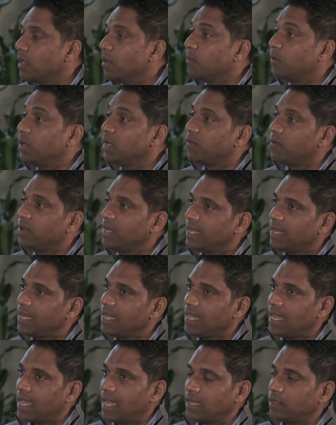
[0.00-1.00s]
We really
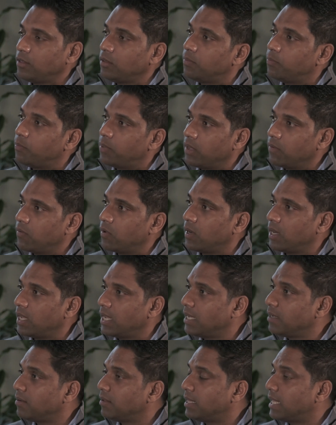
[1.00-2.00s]
had to pivot
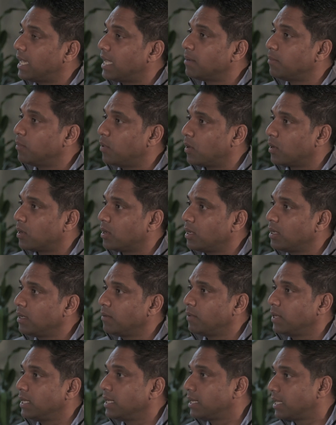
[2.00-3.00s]
into that model
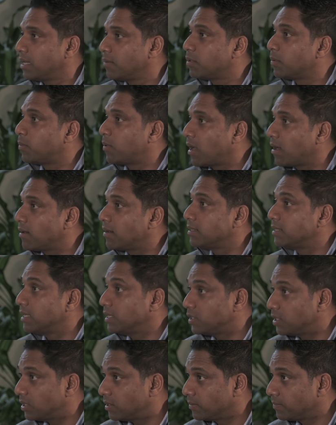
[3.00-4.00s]
when it came to
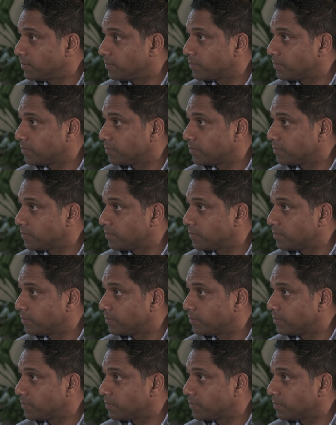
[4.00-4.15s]
prioritization.